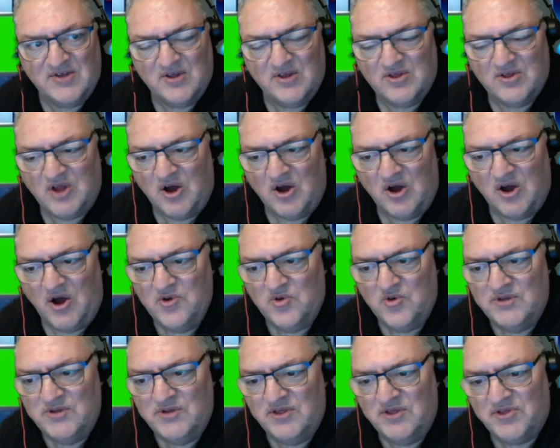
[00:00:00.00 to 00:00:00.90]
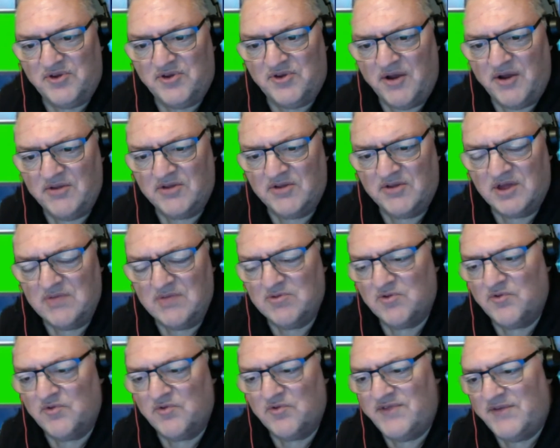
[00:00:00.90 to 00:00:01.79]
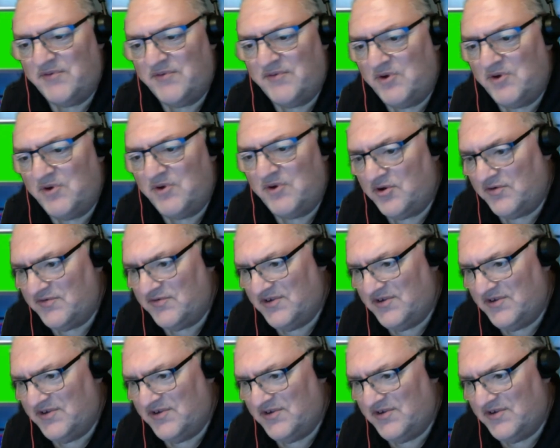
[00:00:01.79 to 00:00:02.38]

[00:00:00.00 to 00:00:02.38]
that I normally throw in teams that we've never heard of.